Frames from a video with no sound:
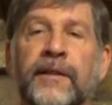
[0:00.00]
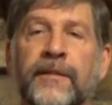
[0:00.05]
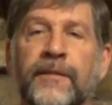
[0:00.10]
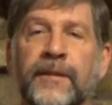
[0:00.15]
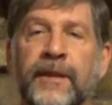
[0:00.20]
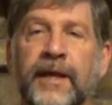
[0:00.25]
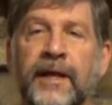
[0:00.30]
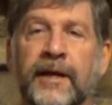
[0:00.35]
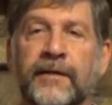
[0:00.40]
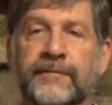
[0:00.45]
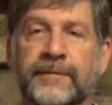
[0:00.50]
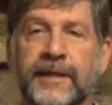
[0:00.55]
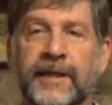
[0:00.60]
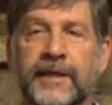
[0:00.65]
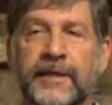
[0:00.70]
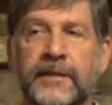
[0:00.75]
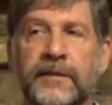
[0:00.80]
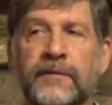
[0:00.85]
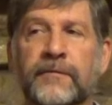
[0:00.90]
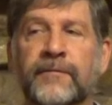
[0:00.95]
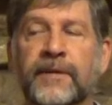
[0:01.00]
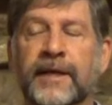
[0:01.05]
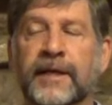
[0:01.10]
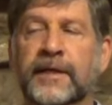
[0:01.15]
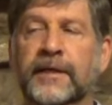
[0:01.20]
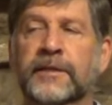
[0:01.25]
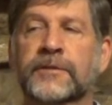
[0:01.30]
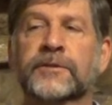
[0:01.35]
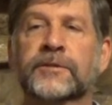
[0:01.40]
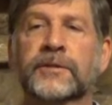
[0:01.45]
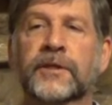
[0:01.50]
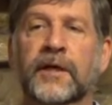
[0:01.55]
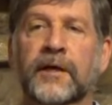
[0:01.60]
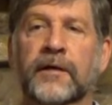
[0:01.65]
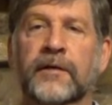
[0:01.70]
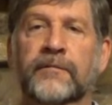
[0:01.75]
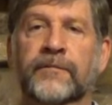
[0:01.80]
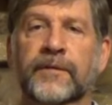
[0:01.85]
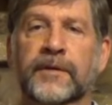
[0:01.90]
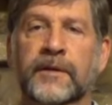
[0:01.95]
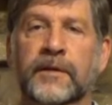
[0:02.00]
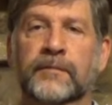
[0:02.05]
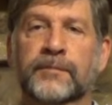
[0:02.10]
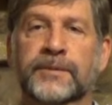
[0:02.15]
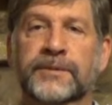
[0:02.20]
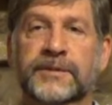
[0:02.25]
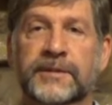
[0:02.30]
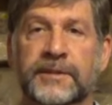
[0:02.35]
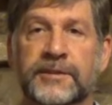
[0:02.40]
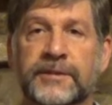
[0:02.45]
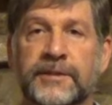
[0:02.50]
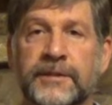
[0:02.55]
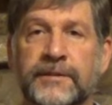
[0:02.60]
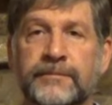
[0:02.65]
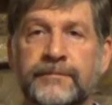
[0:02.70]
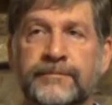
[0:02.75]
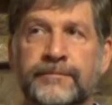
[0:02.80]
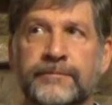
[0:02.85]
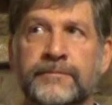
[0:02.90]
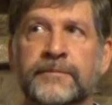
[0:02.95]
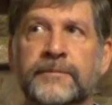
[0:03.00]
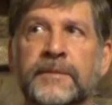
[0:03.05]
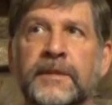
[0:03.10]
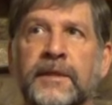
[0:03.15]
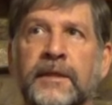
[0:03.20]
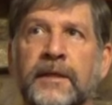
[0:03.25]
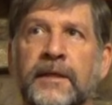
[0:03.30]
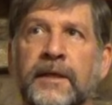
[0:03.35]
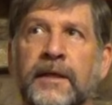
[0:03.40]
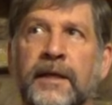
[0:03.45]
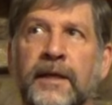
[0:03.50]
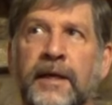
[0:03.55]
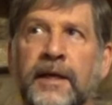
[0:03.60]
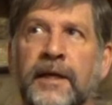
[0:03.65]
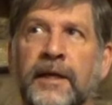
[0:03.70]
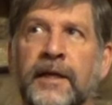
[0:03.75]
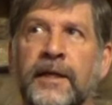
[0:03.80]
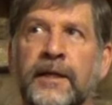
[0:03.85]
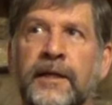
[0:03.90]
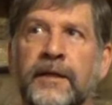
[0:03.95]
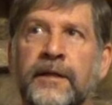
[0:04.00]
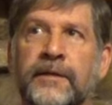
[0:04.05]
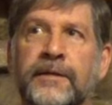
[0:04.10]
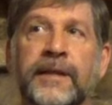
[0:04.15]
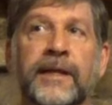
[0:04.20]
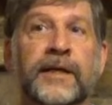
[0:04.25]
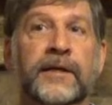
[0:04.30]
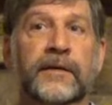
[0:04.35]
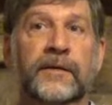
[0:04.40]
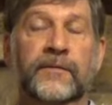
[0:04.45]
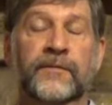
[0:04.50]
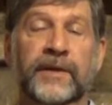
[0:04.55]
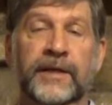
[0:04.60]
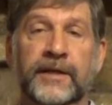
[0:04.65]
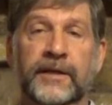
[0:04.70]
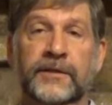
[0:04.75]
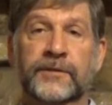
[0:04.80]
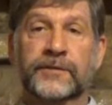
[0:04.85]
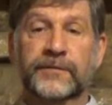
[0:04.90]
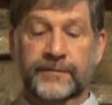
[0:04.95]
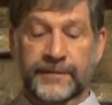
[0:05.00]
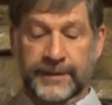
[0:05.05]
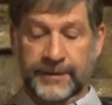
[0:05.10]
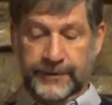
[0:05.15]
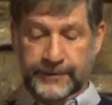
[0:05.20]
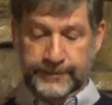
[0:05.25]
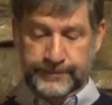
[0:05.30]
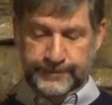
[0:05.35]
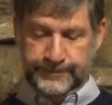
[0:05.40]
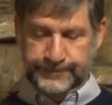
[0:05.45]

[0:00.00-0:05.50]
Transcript: that have taken advantage of their position and taken advantage of you.